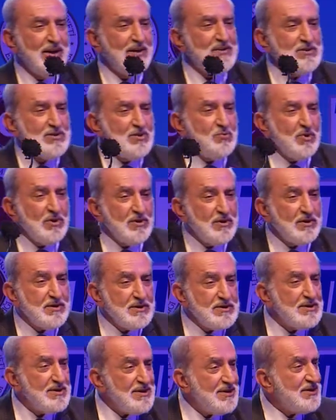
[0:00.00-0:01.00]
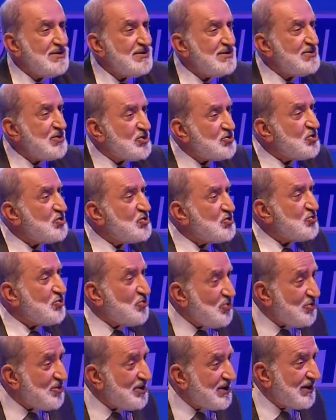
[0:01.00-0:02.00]
and see whether is there such a
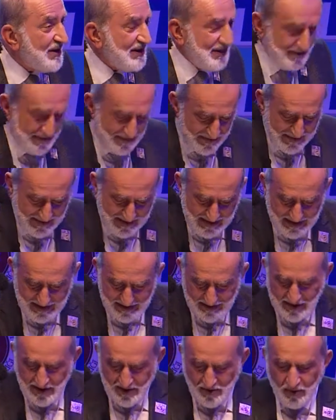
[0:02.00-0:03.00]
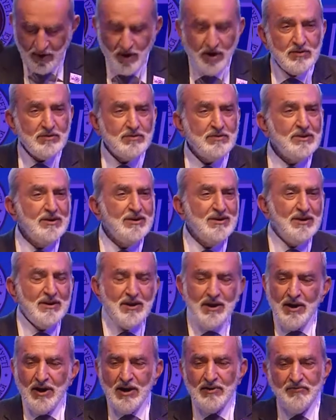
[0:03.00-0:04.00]
story. I tell you what,
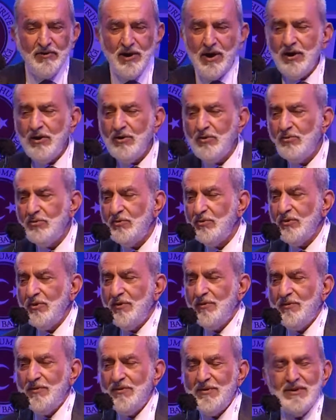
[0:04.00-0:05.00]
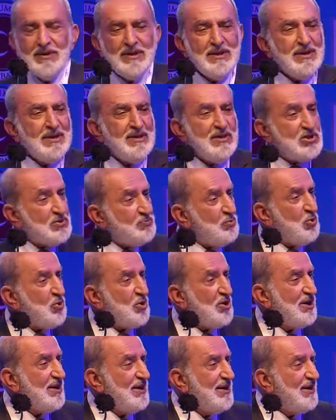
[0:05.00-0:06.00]
I found this
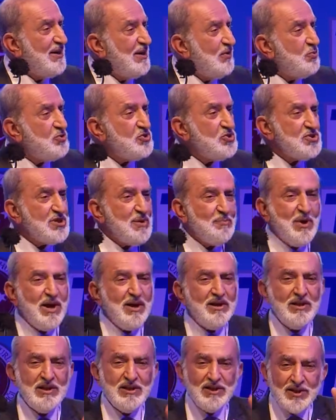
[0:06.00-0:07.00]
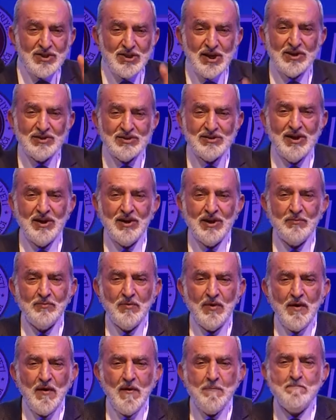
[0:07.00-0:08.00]
book, which is apparently at that
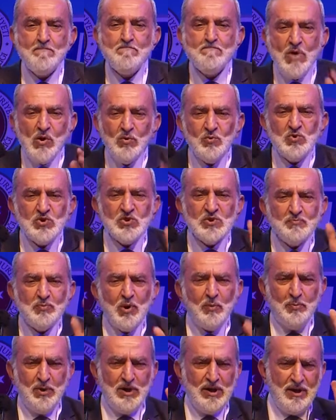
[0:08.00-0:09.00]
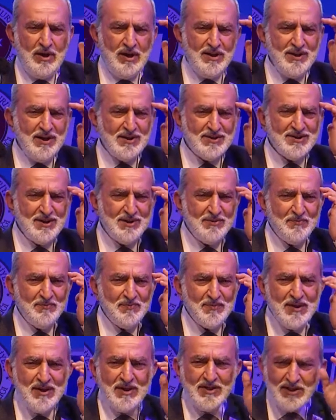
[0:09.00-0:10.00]
time most popular at that time.
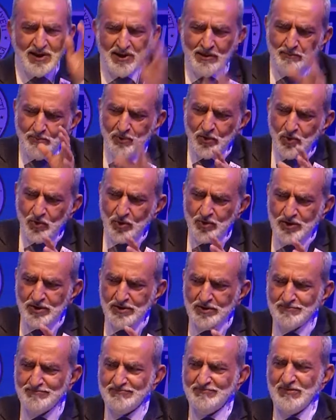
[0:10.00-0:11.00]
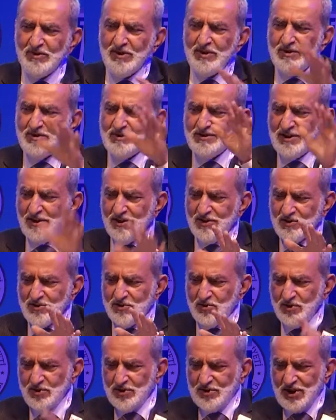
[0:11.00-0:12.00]
That book, it
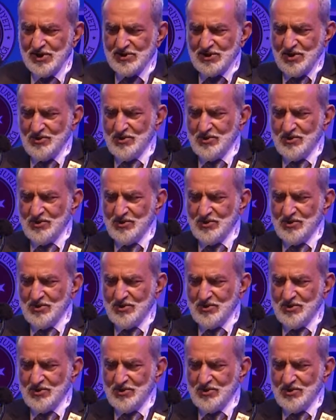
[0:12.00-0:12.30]
says